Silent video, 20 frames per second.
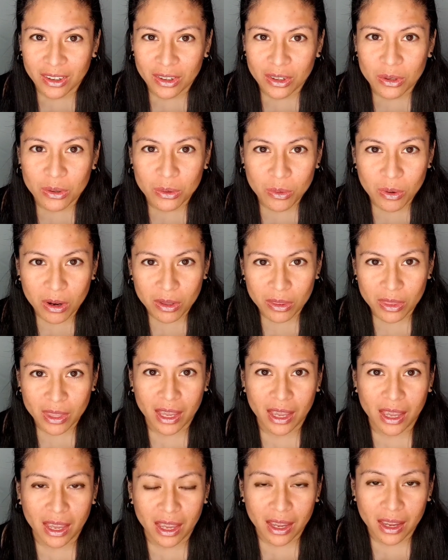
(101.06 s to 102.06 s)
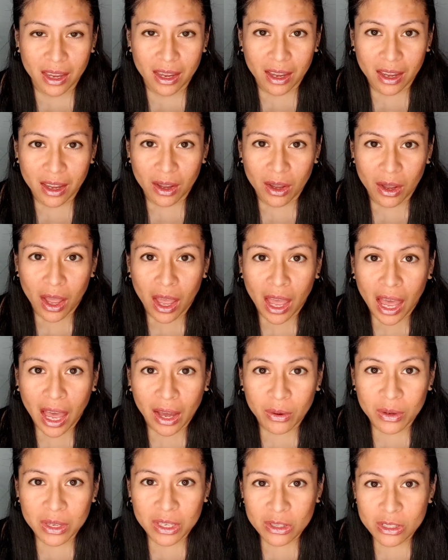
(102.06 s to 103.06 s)
Who are they?
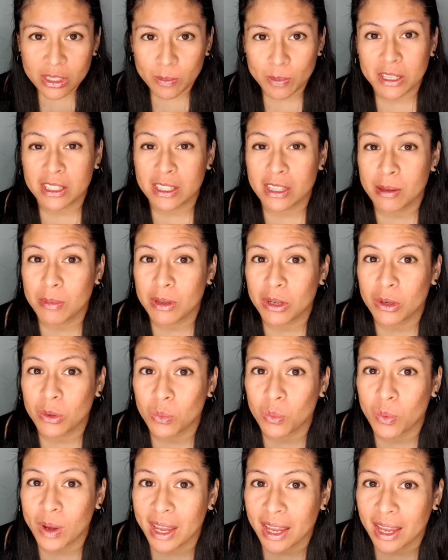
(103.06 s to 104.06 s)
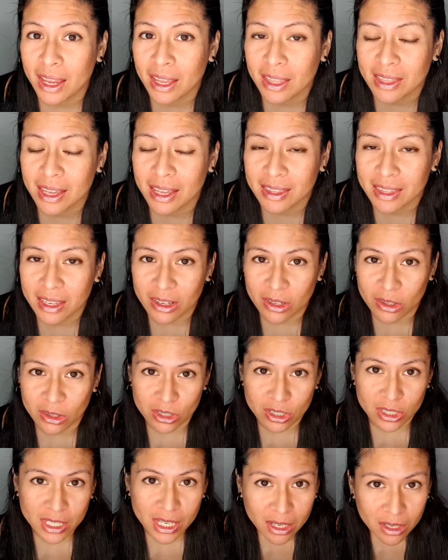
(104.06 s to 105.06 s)
How can you speak to them in a way that they
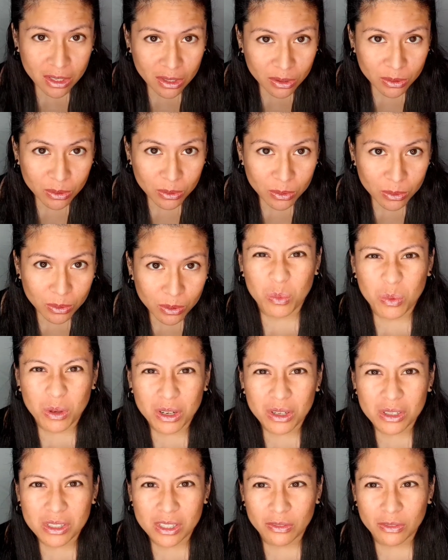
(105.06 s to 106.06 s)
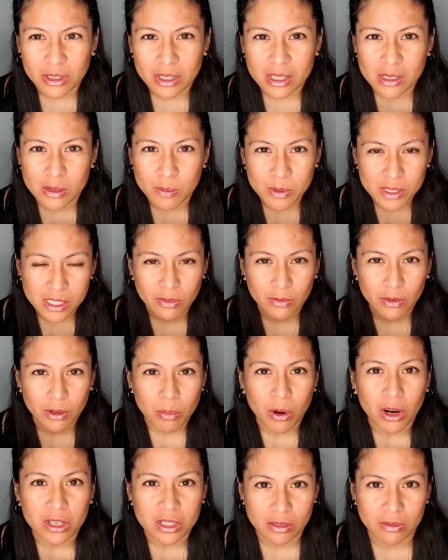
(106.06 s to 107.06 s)
understand you? What are different specific
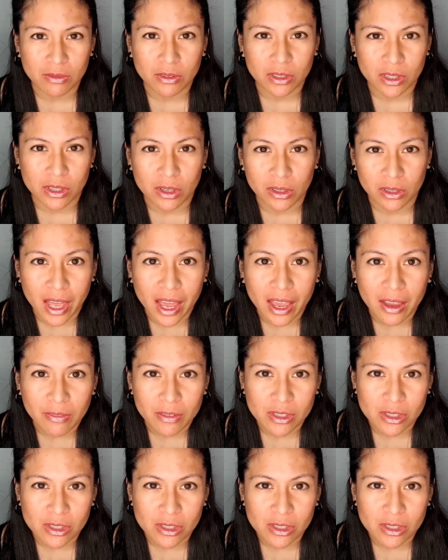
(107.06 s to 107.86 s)
parts of their life?